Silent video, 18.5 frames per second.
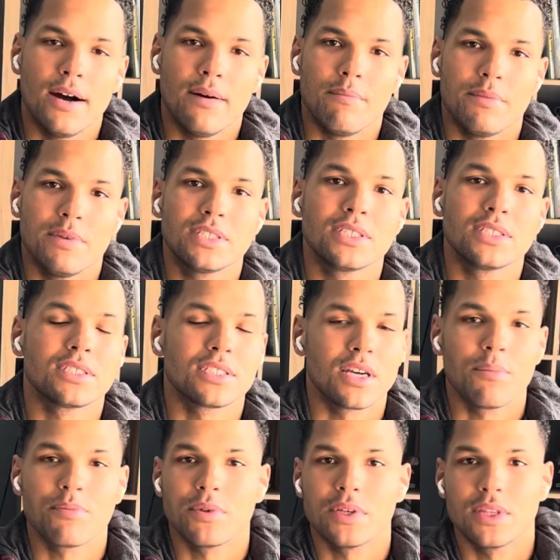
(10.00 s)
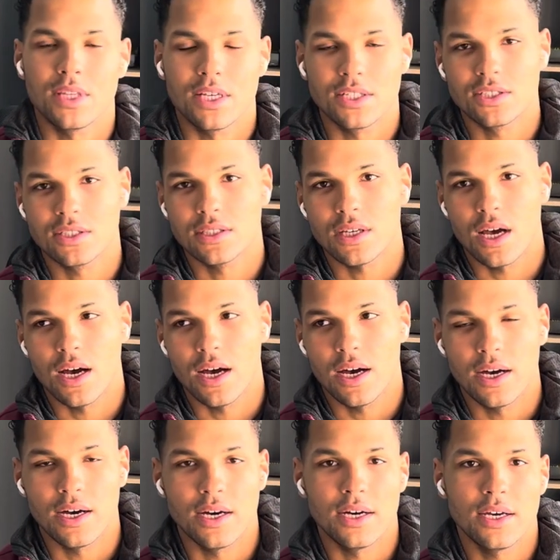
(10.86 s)
This is something that's
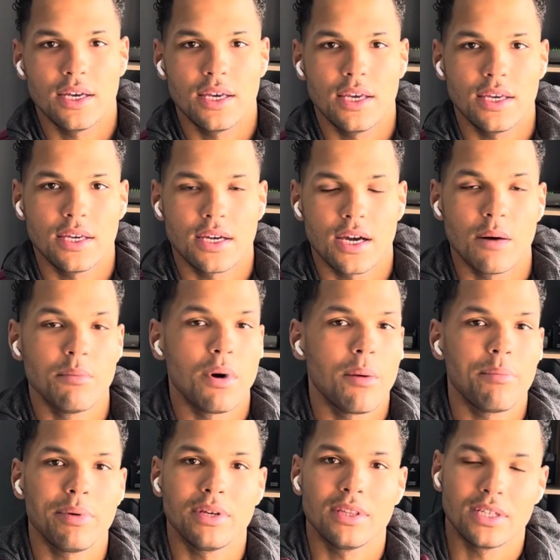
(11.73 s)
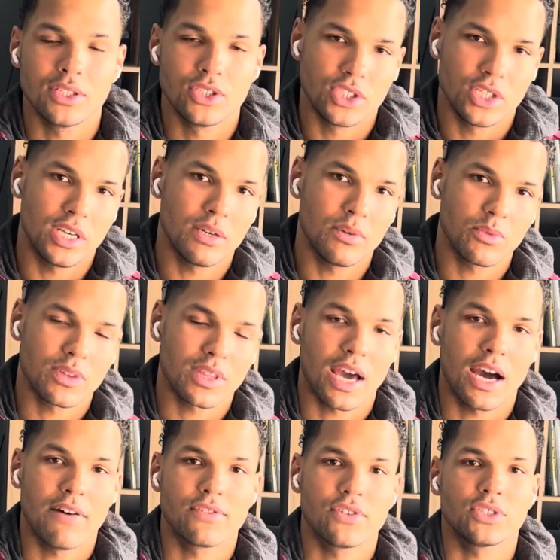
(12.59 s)
come up in the gym with
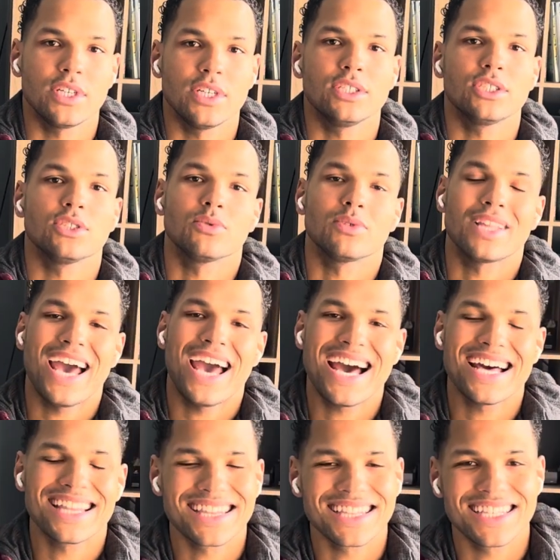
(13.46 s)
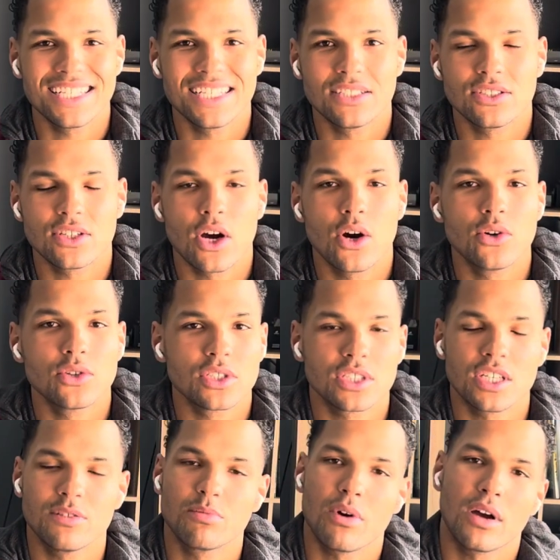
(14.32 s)
conversation with athletes. Coaches
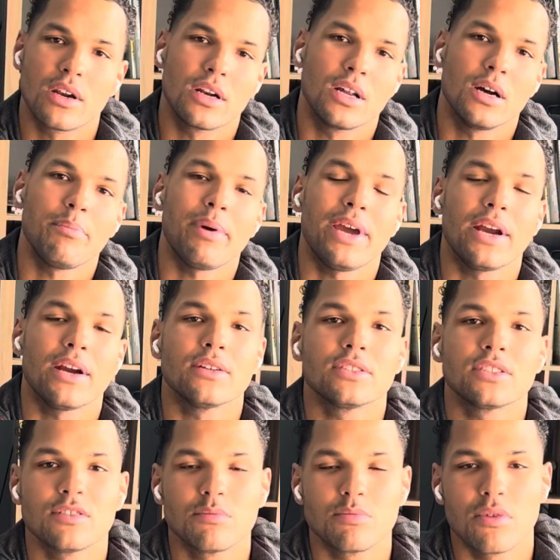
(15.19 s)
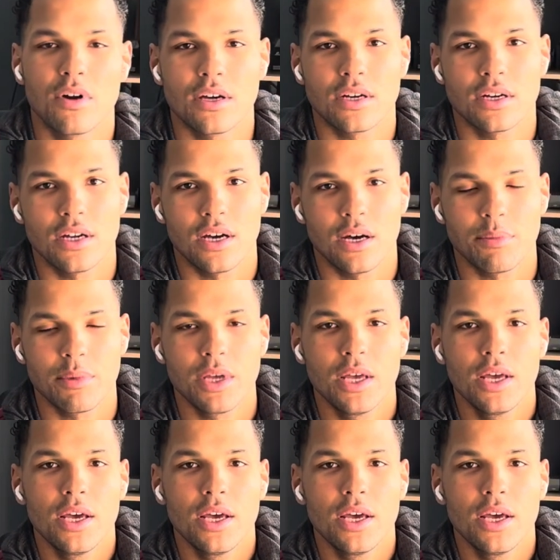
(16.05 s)
have brought it up, parents have brought it up.